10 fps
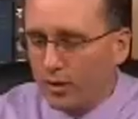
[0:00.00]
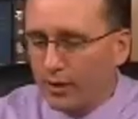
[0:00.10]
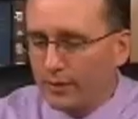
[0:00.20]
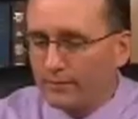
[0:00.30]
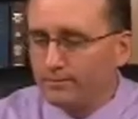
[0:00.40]

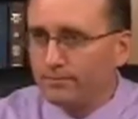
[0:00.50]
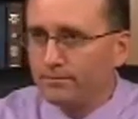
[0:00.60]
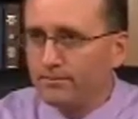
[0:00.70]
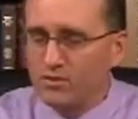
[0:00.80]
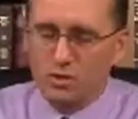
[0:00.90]
run.
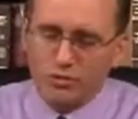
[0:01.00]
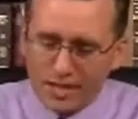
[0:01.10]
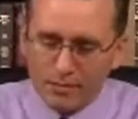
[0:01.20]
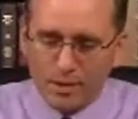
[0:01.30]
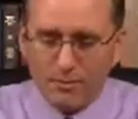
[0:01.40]
So
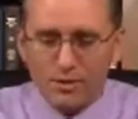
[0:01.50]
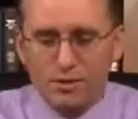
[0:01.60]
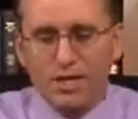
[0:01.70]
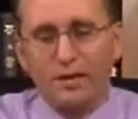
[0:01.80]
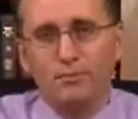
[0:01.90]
take baby
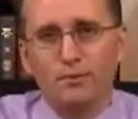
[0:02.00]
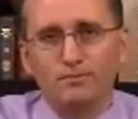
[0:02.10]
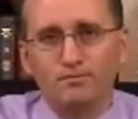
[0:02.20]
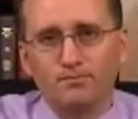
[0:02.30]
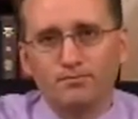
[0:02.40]
steps.
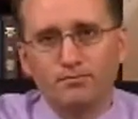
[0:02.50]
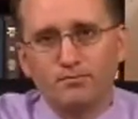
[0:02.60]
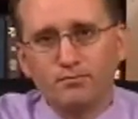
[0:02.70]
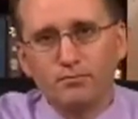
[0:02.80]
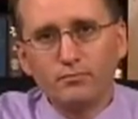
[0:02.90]

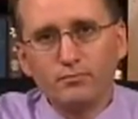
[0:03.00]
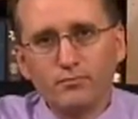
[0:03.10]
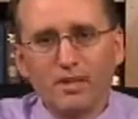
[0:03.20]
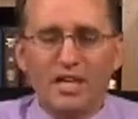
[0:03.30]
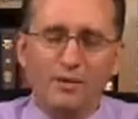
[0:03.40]

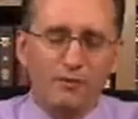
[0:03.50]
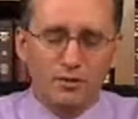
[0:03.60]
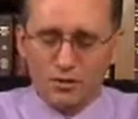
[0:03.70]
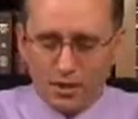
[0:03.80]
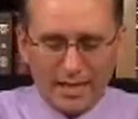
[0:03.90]
If
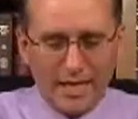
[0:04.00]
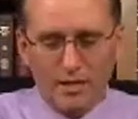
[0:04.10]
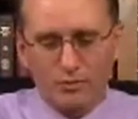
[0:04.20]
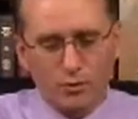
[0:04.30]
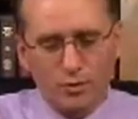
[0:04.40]
it's,
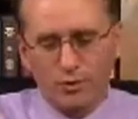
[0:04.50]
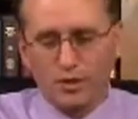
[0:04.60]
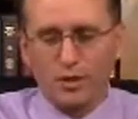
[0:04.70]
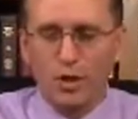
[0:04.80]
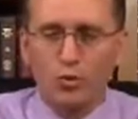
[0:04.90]
again, we're
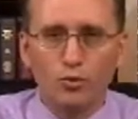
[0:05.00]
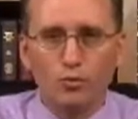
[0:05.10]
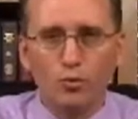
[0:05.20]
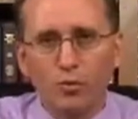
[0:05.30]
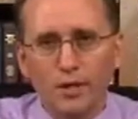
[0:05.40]
using the Golden
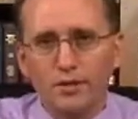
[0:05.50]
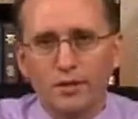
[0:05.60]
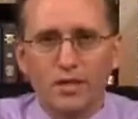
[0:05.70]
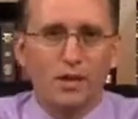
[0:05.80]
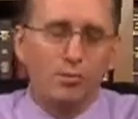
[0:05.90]
Rule as an
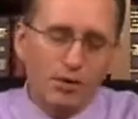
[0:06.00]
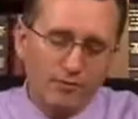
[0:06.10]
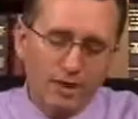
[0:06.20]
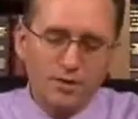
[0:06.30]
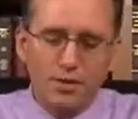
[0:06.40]
example,
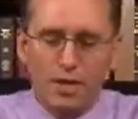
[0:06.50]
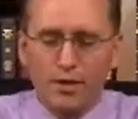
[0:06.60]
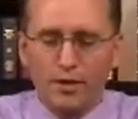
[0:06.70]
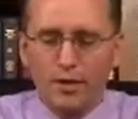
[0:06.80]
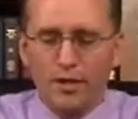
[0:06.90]
if that's the
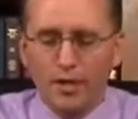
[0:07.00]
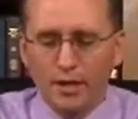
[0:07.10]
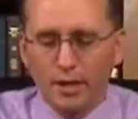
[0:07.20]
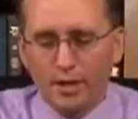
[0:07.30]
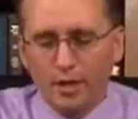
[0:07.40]
area
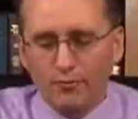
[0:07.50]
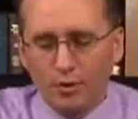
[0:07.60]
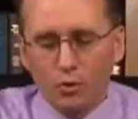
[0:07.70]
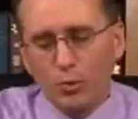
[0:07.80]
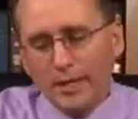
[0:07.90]
of
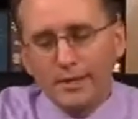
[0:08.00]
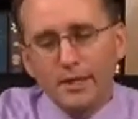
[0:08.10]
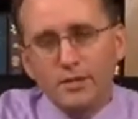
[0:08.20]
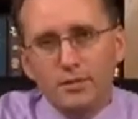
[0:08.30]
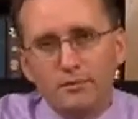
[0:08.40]
your
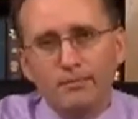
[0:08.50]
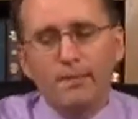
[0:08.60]
weakness,